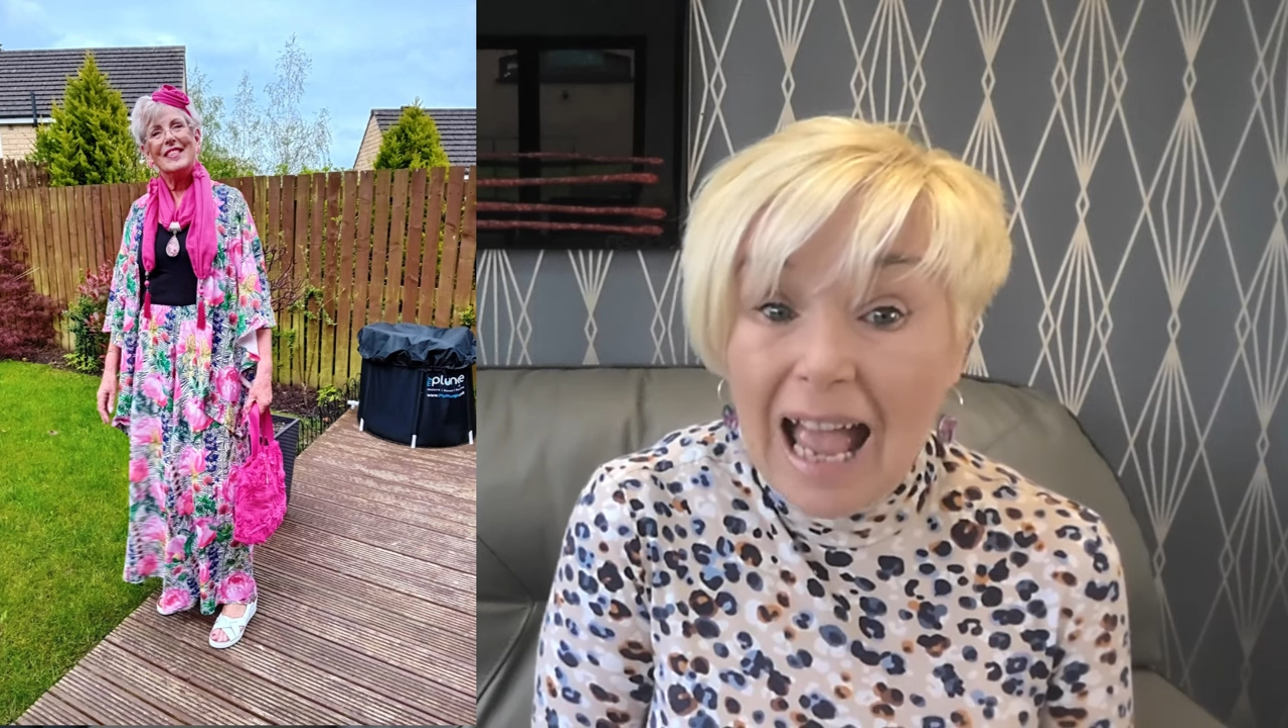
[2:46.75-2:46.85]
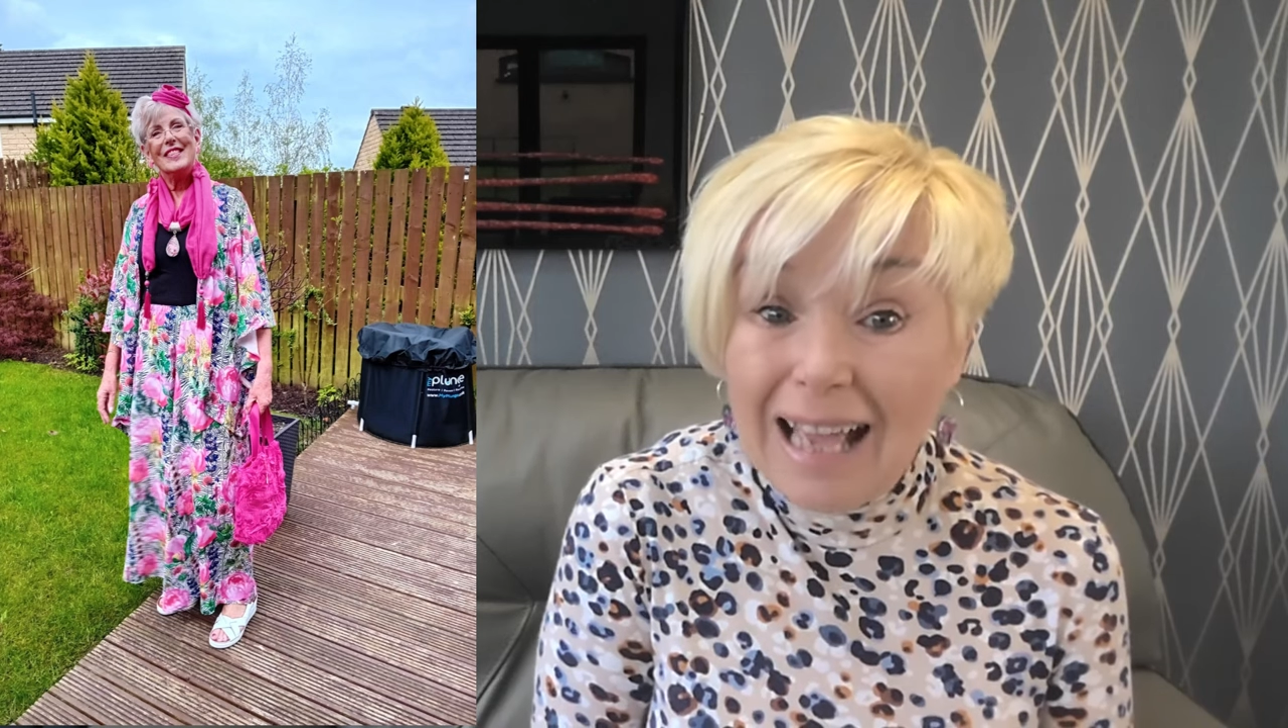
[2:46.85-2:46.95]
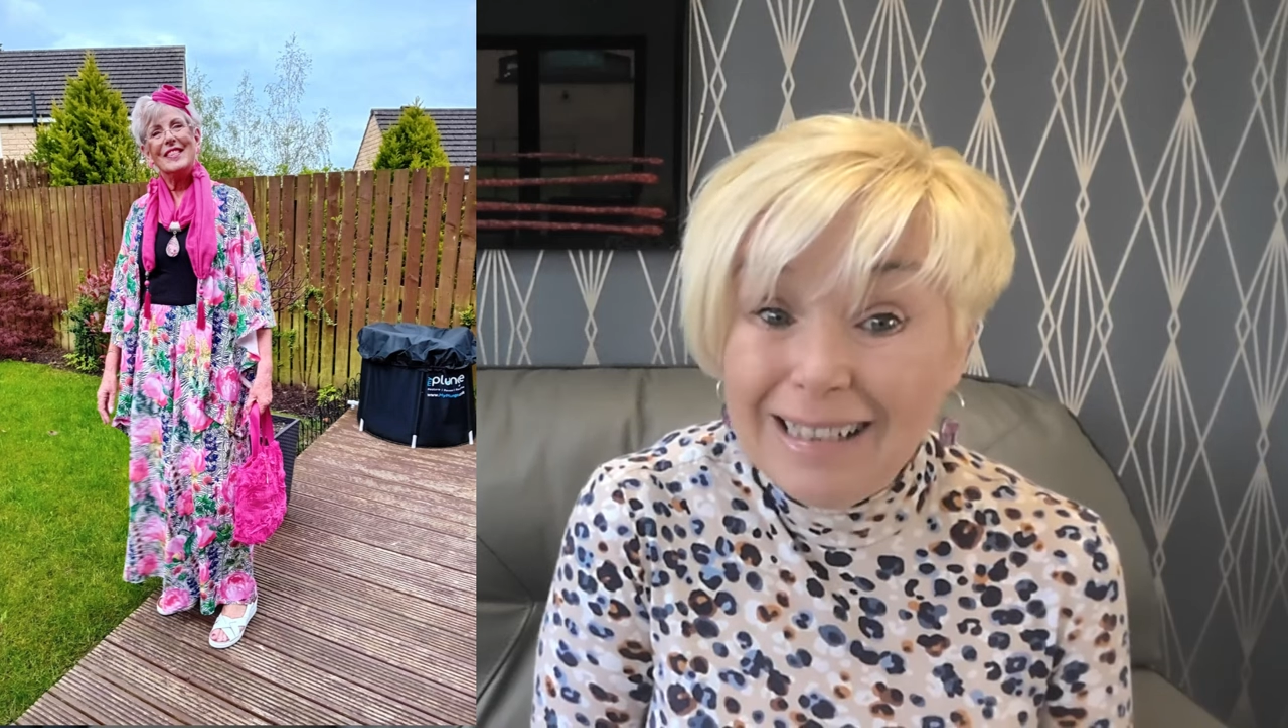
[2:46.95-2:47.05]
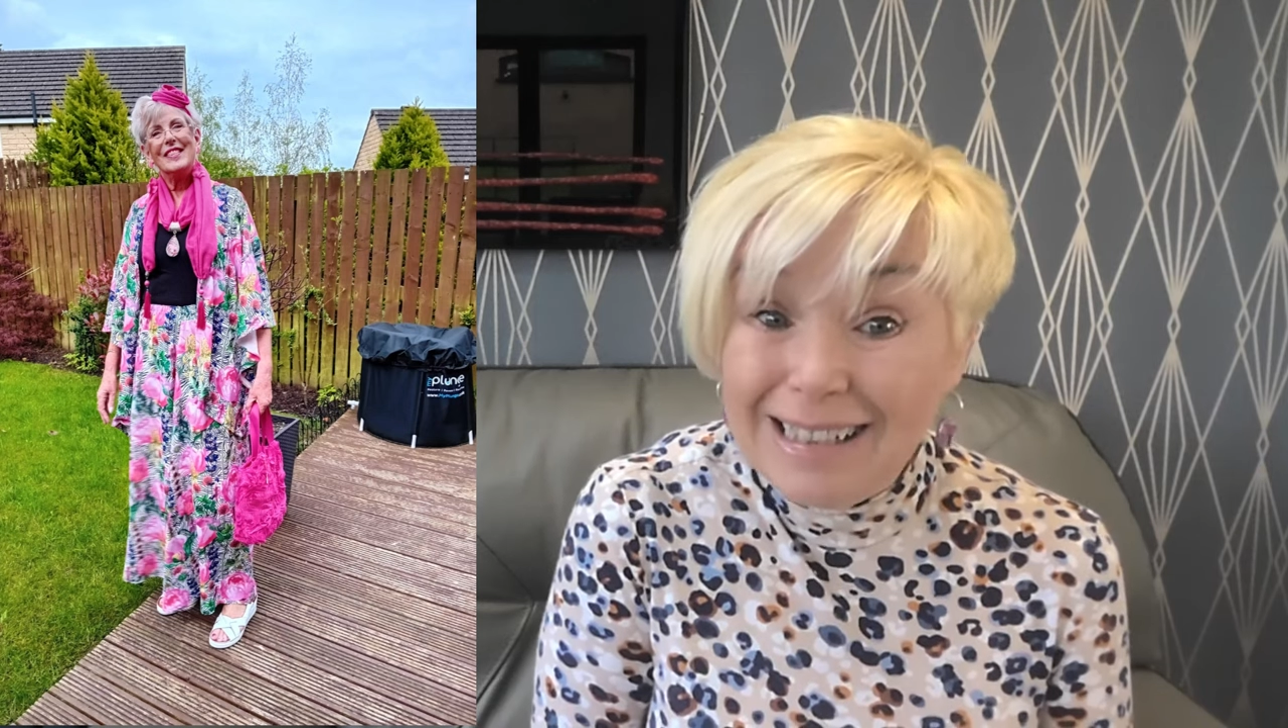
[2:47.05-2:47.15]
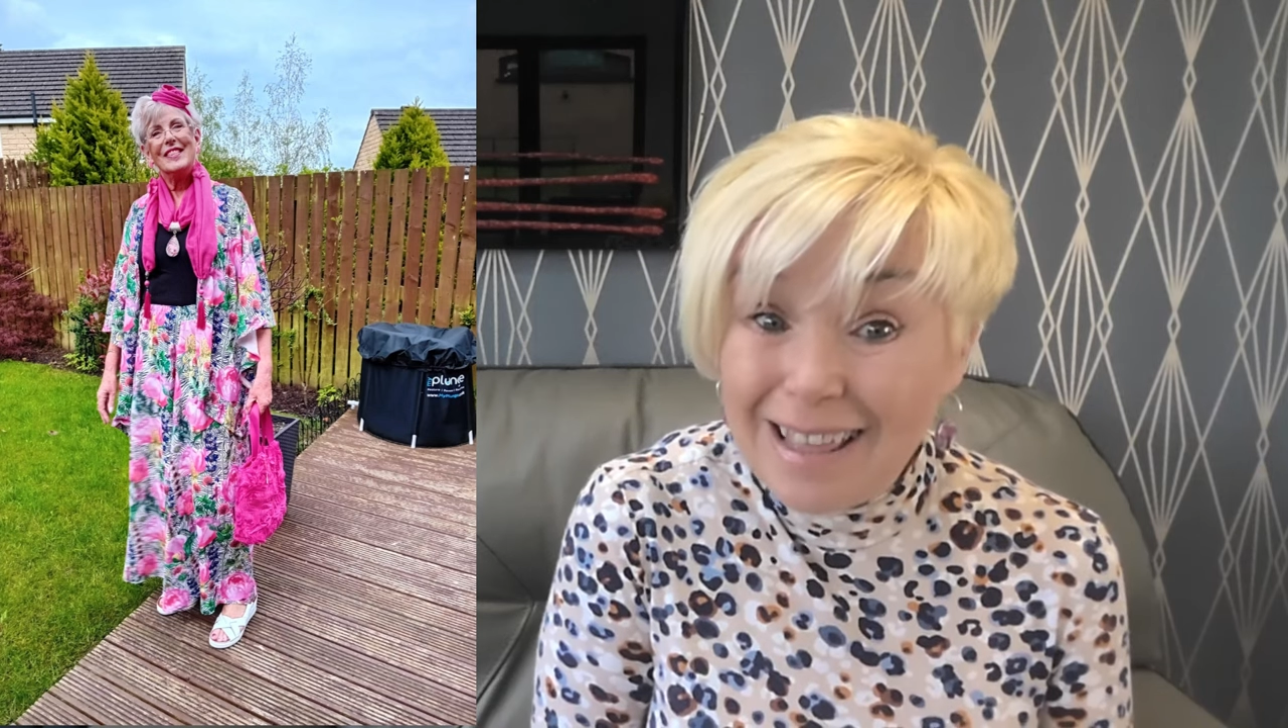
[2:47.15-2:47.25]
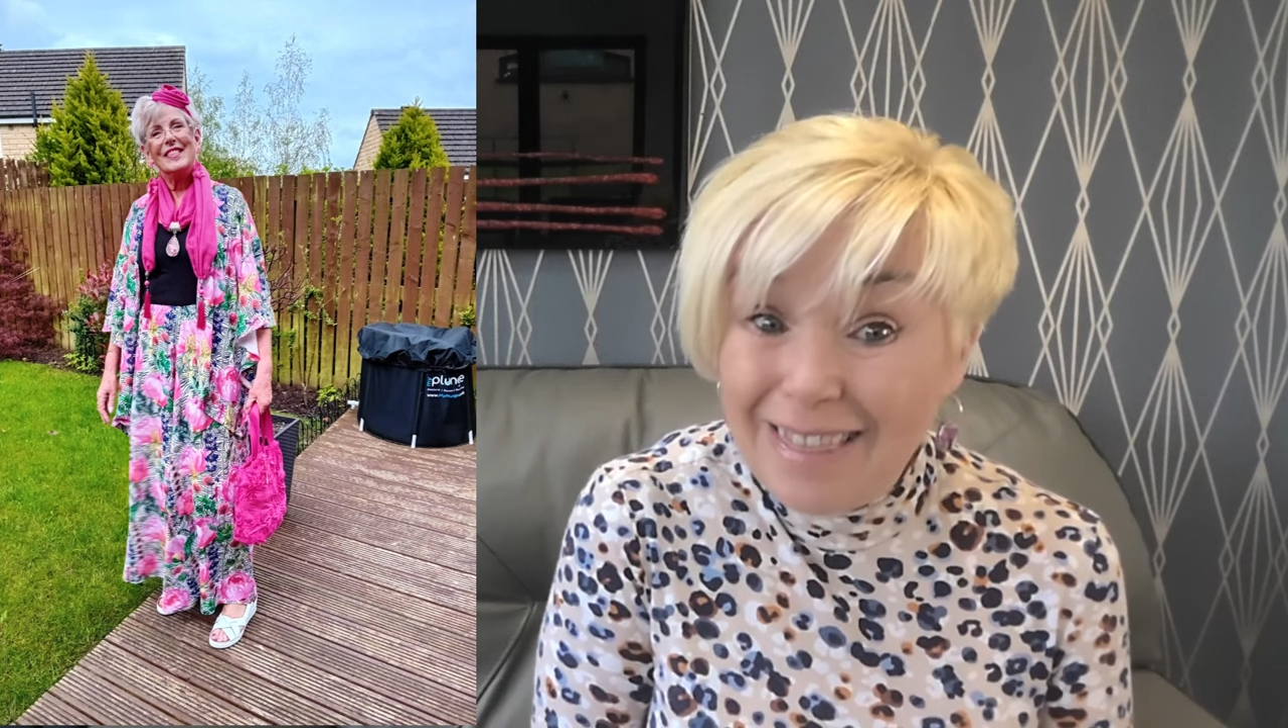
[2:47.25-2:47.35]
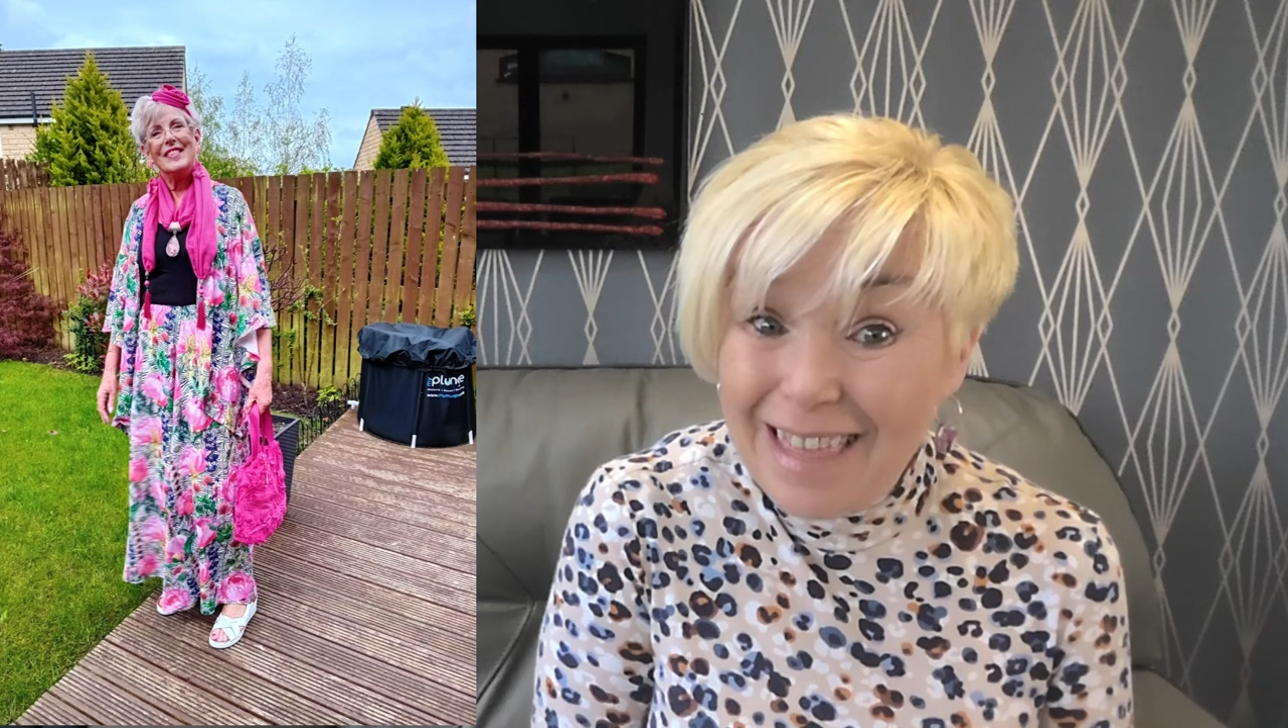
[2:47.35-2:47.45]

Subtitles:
And